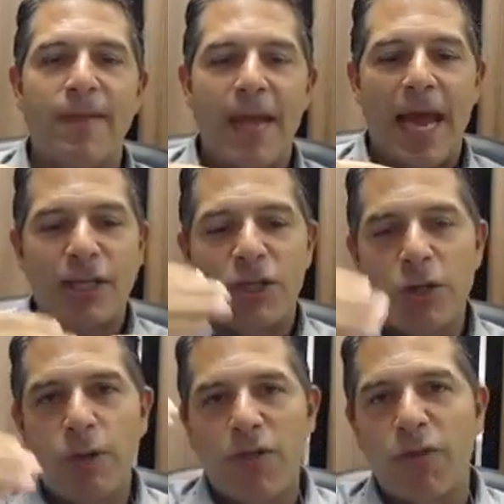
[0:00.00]
at
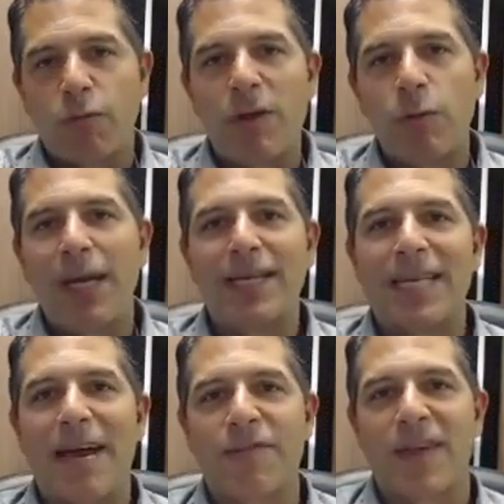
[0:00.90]
2 or 3 weeks
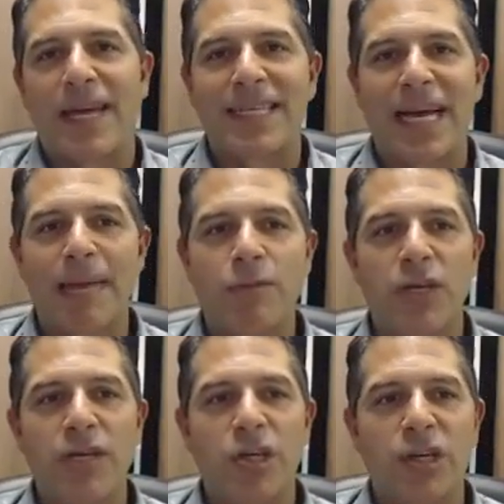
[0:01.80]
after that time
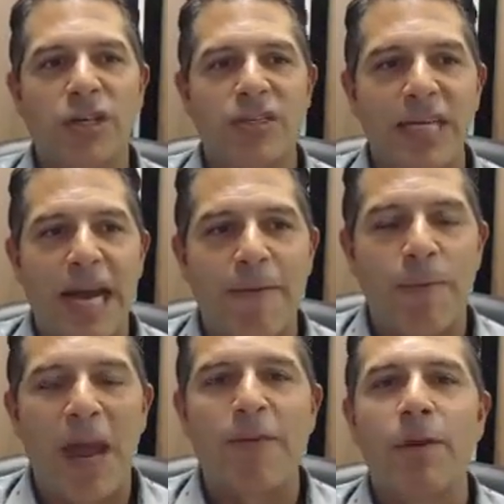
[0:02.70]
change, you're going to see
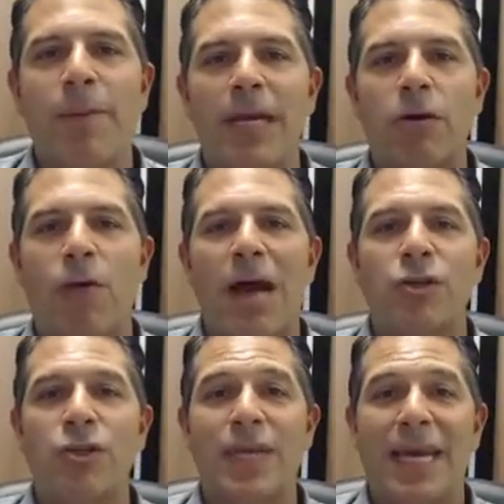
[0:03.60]
everybody
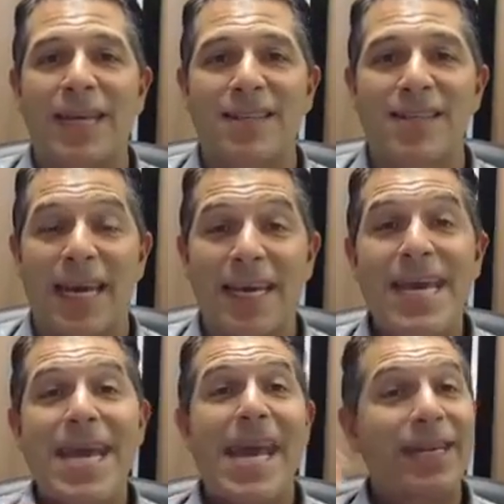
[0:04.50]
around you getting sick.
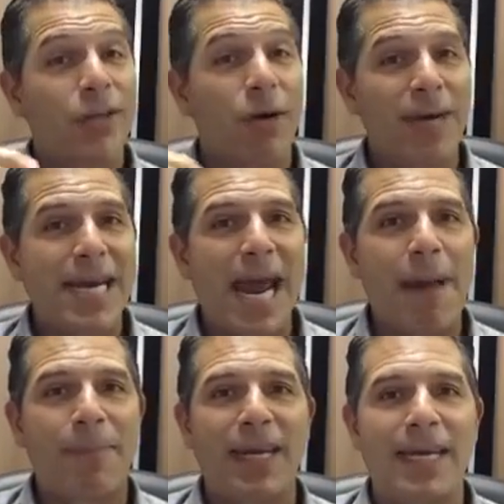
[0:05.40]
It's already
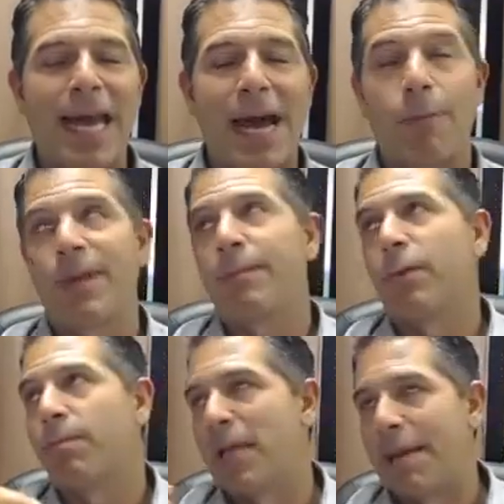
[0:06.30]
happening now.
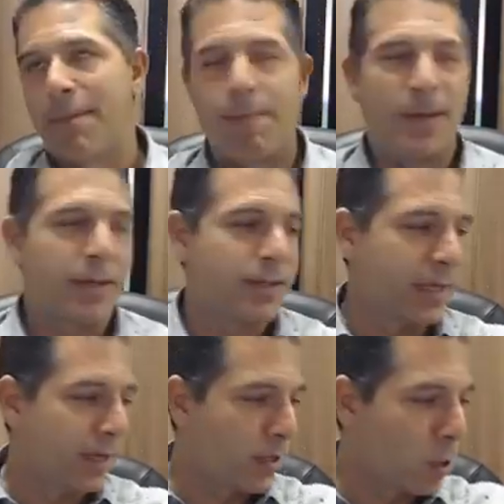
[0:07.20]
People blame it because
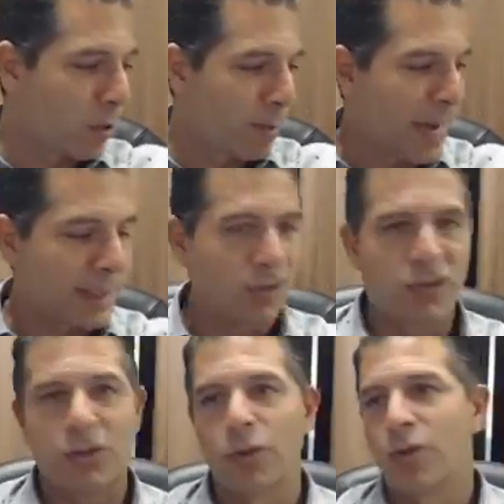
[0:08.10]
they're going back to
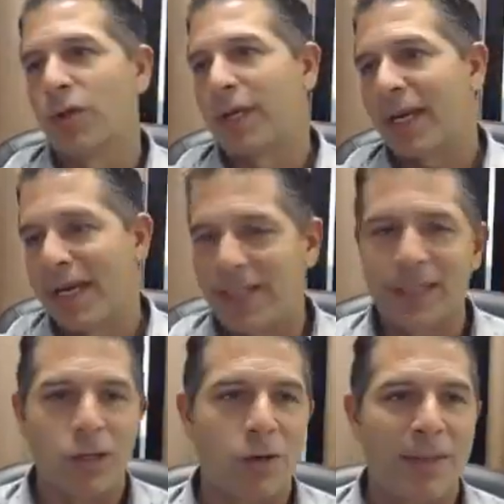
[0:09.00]
school, or your kids
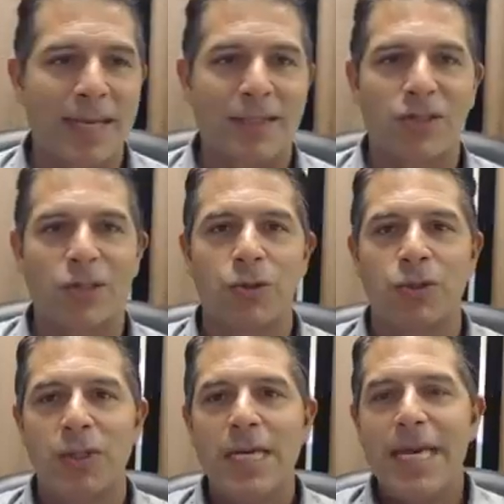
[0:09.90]
are going back to
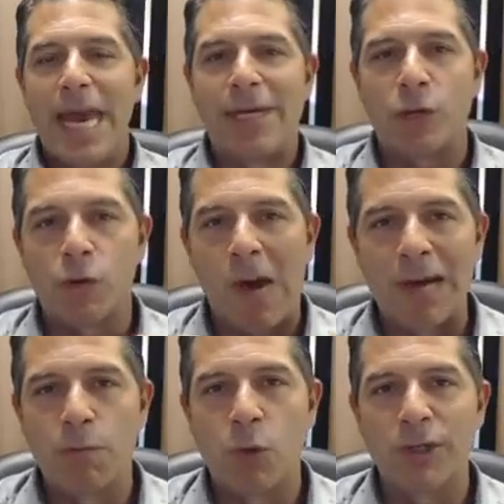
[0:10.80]
school, and you're
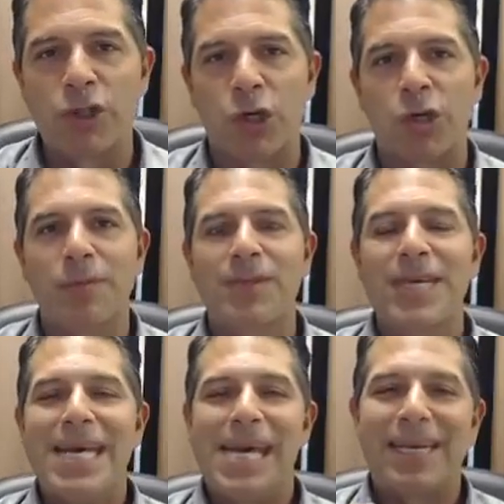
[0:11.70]
around more germs.
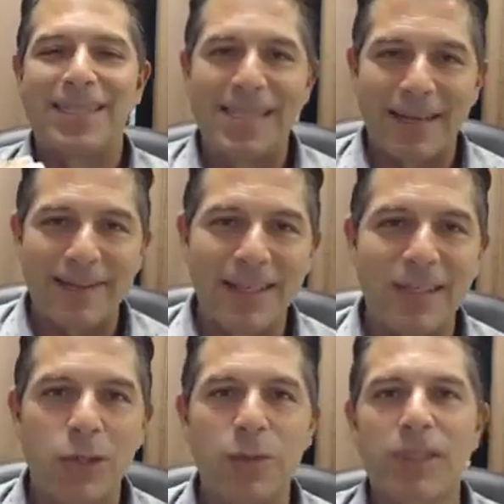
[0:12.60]
It has nothing
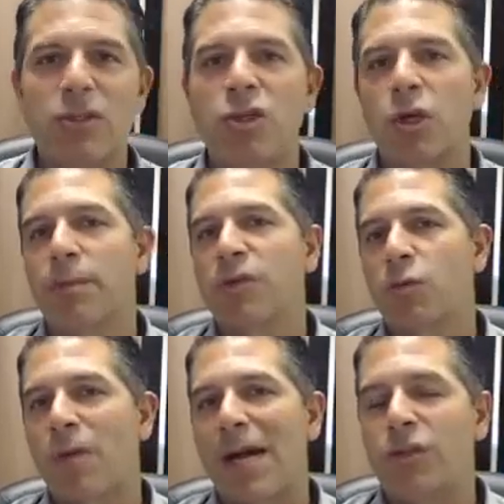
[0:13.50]
to do with the germs
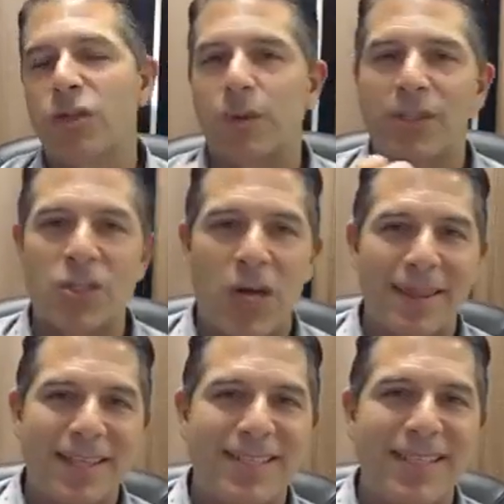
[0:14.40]
around you. It's
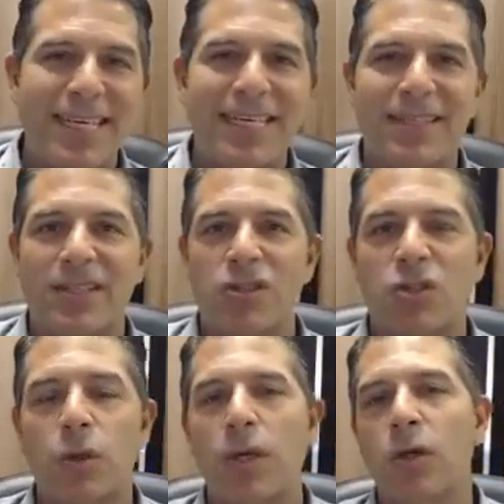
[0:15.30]
not the seed, it's the
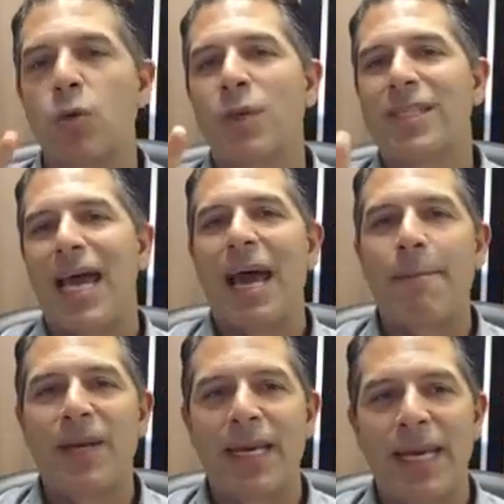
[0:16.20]
soil. What's
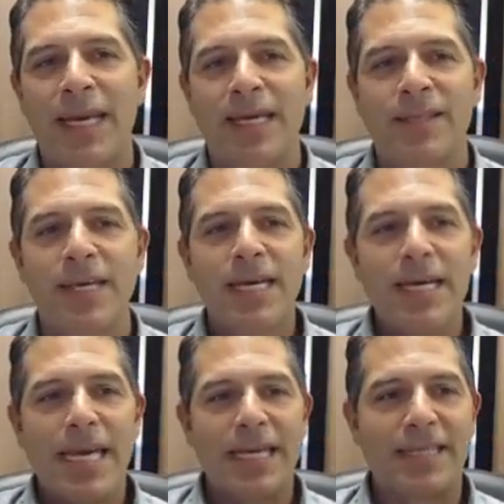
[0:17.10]
happening is
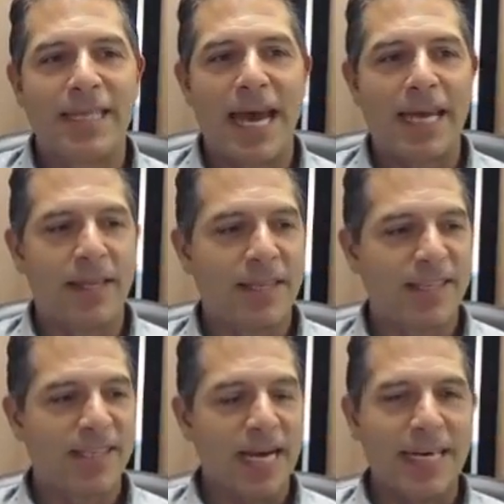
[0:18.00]
that the
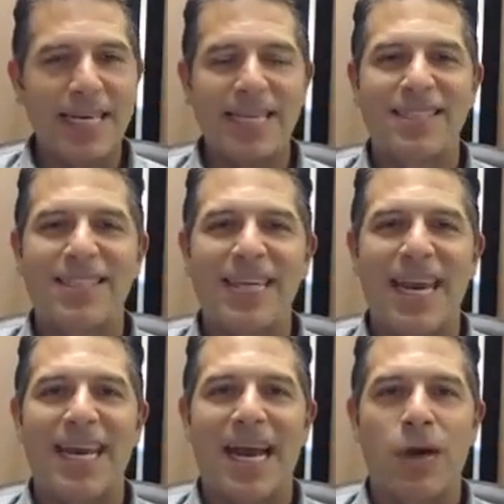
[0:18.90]
sun is
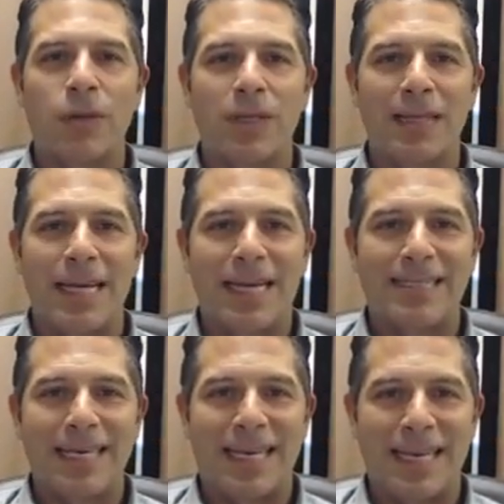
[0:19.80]
staying out
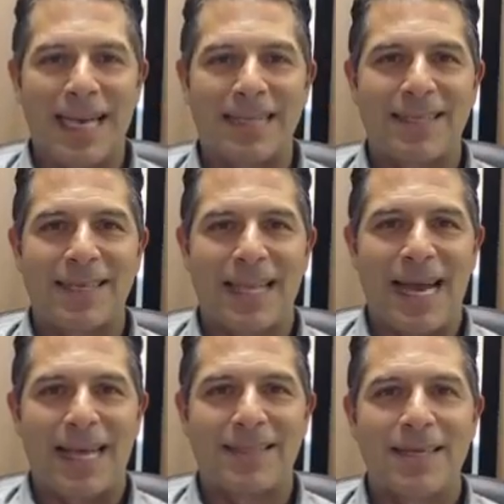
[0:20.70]
less and less and
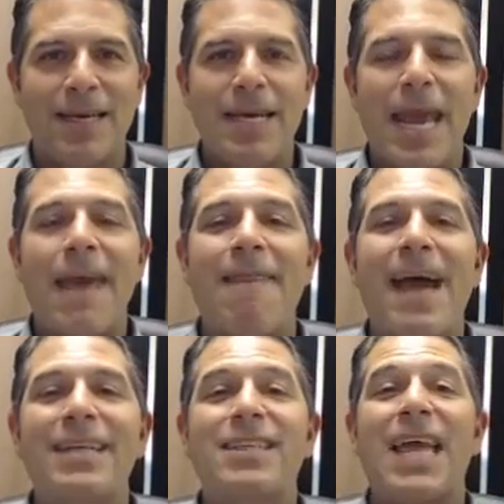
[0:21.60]
less, and
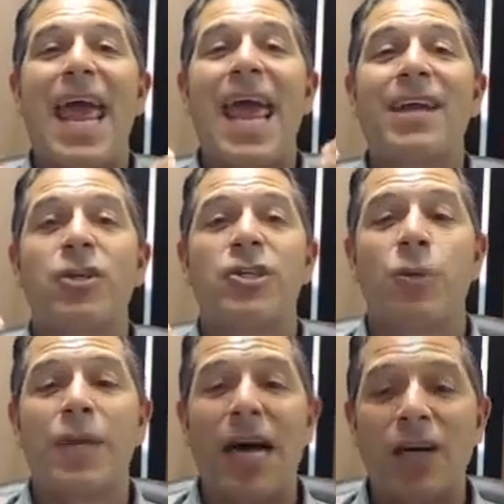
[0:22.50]
that's energy.
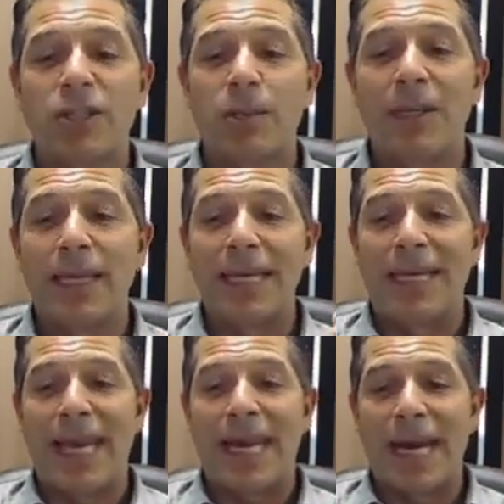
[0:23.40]
We ultimately
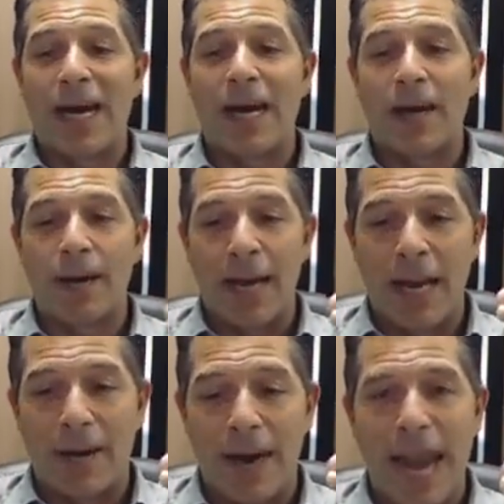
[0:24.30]
get
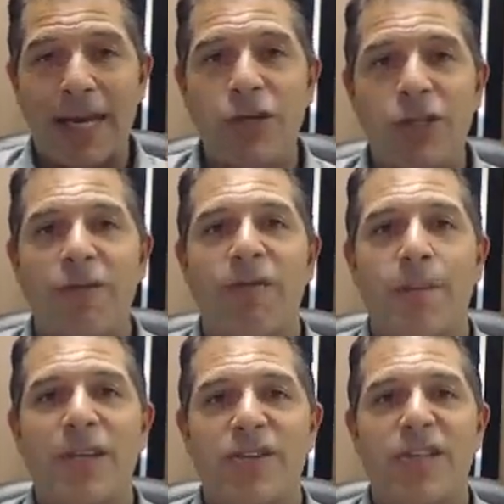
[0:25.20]
our energy
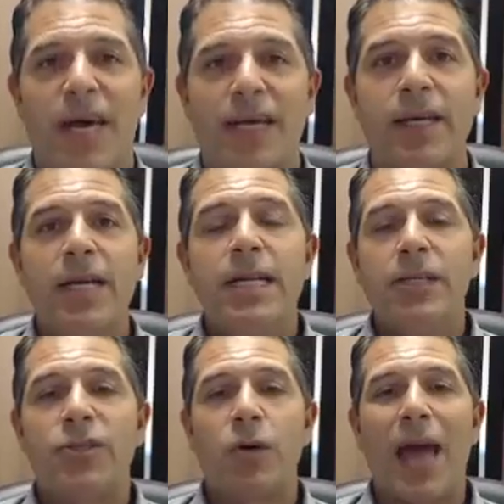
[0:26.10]
from the sun.
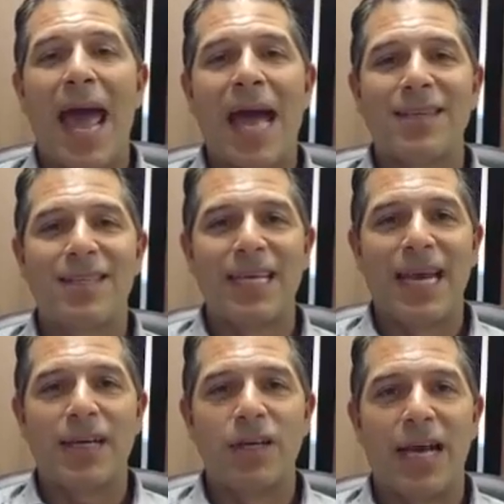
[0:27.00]
So as
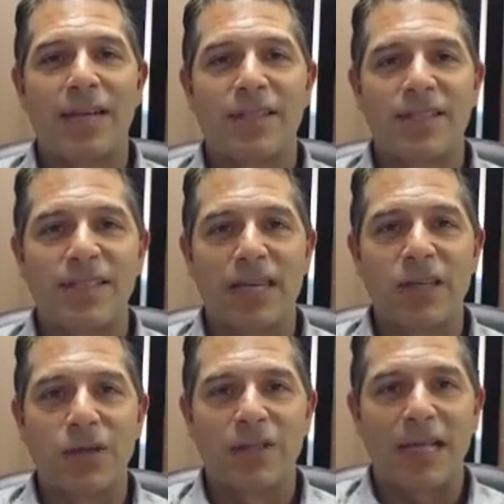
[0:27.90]
the
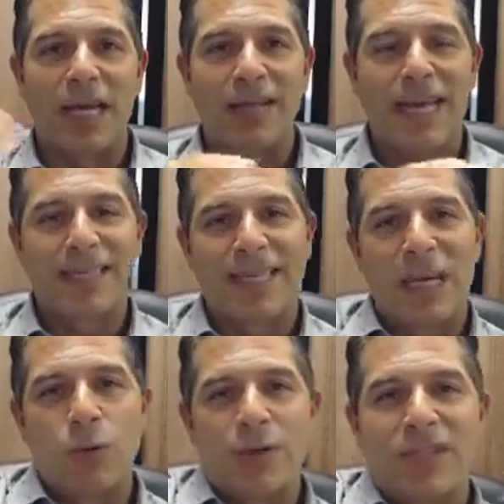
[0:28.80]
sun goes down less
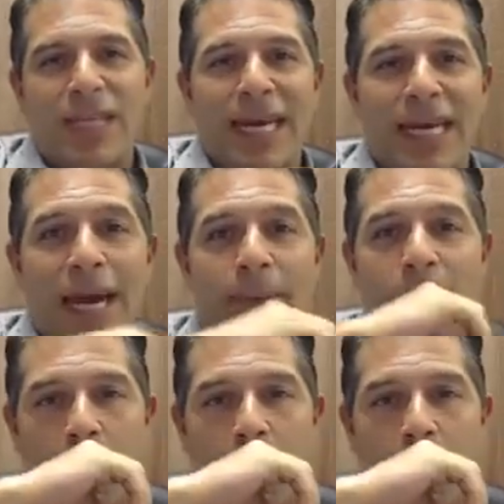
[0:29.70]
and we're staying up